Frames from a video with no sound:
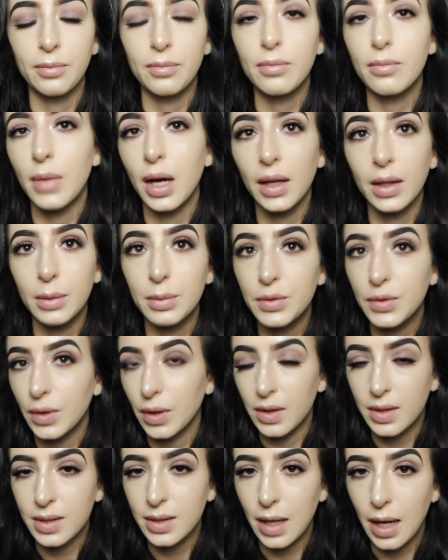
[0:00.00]
my lips
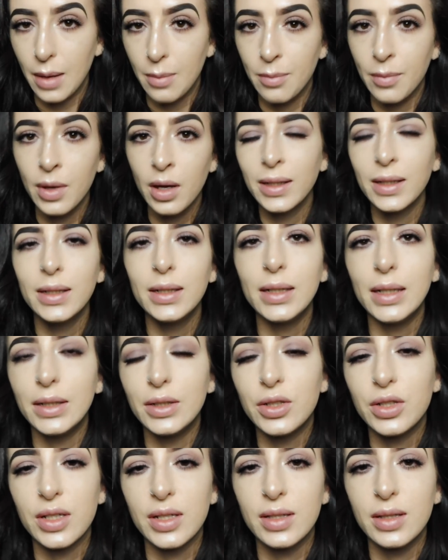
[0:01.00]
feel the same.
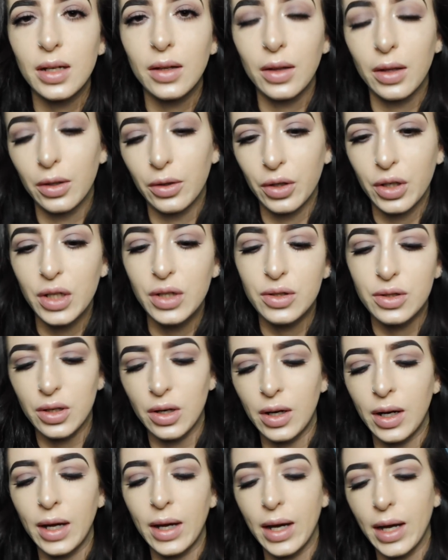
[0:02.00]
It's just a little
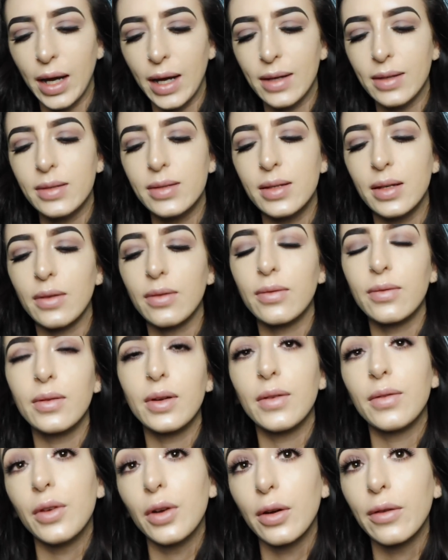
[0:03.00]
concerning, I guess,
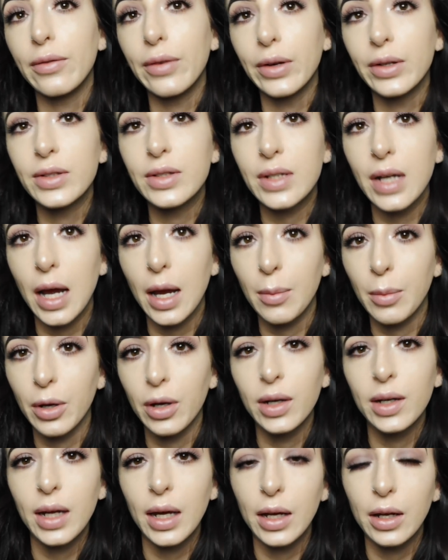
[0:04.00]
if you're a
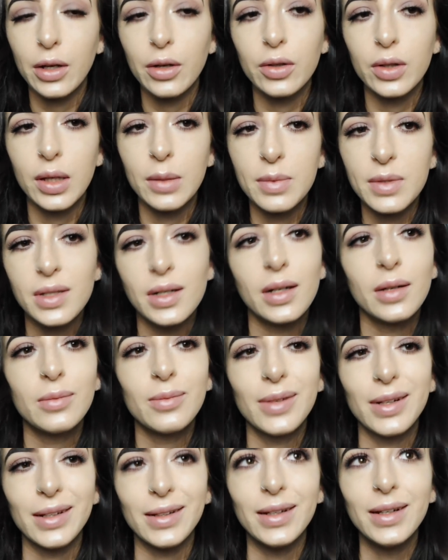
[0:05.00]
first-timer getting your lips done,
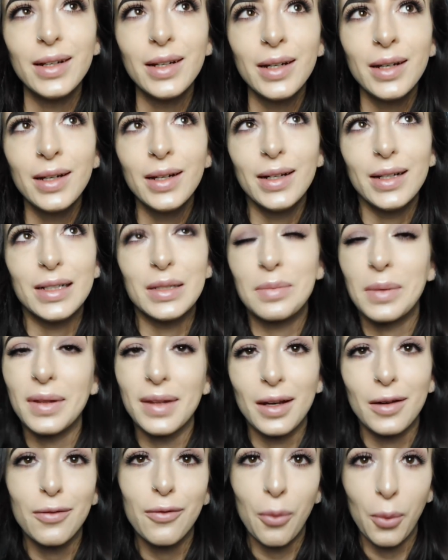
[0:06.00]
and it's been
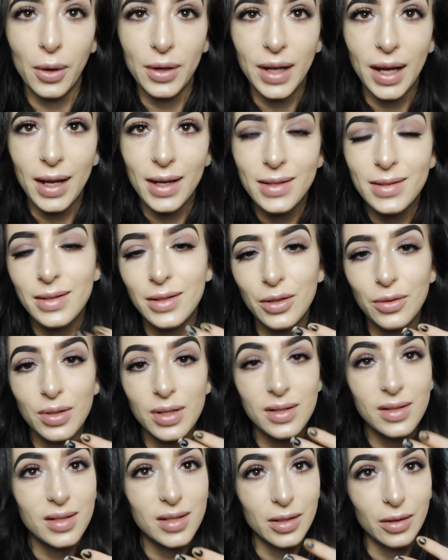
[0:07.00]
like 4 days and you
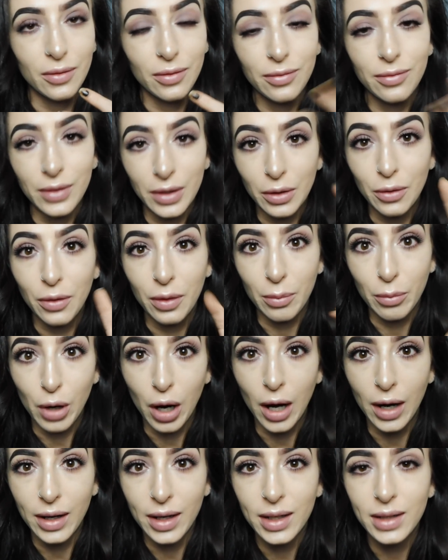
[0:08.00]
can still feel the
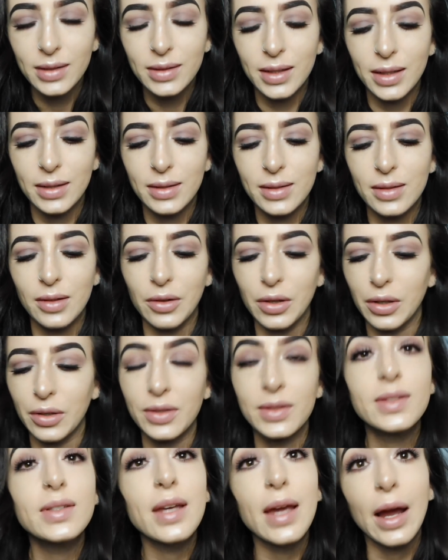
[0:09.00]
product. It's a little
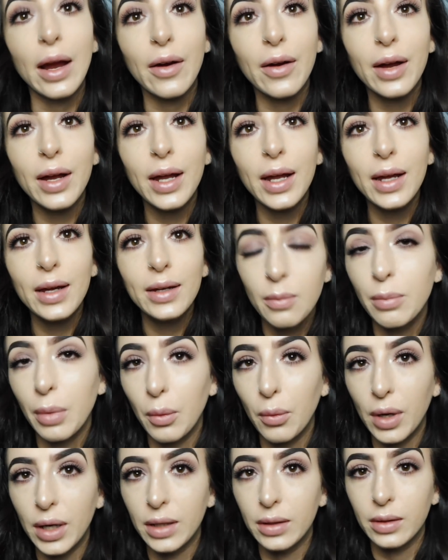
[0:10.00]
scary, but
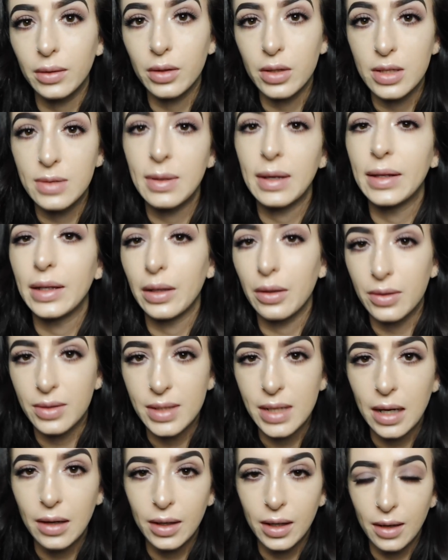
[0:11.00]
when the swelling goes
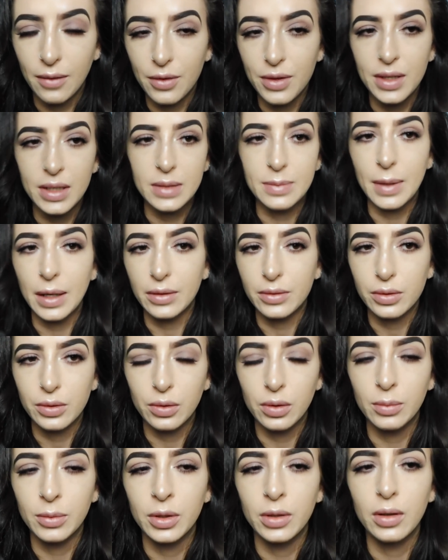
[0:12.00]
down and everything's back to
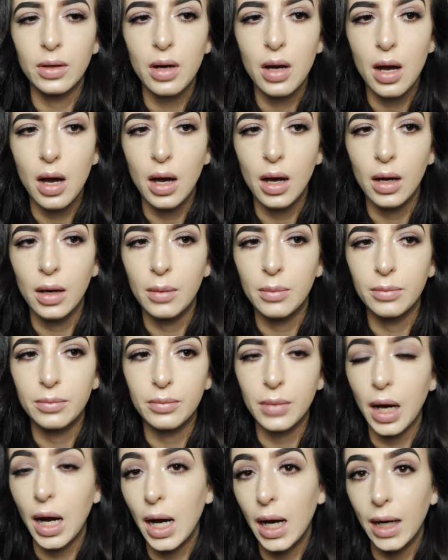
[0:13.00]
normal,
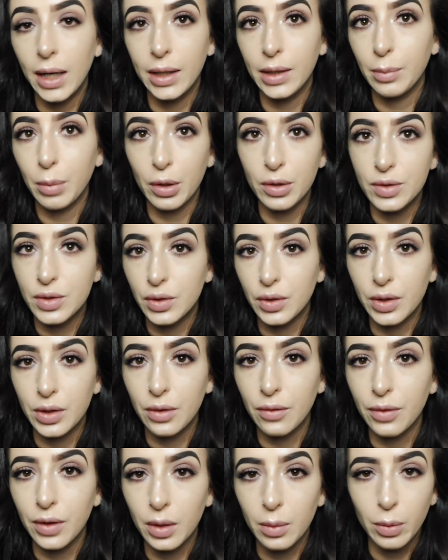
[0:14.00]
I personally
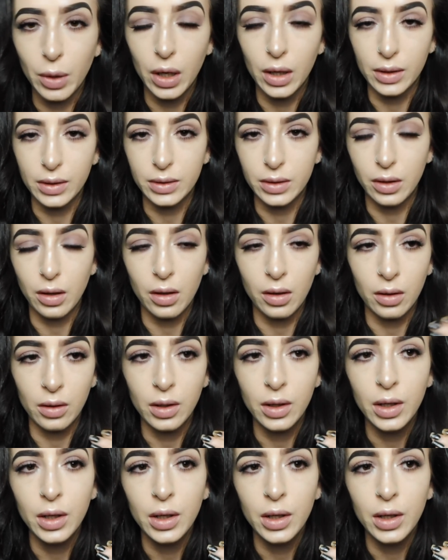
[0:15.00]
don't feel the product at all.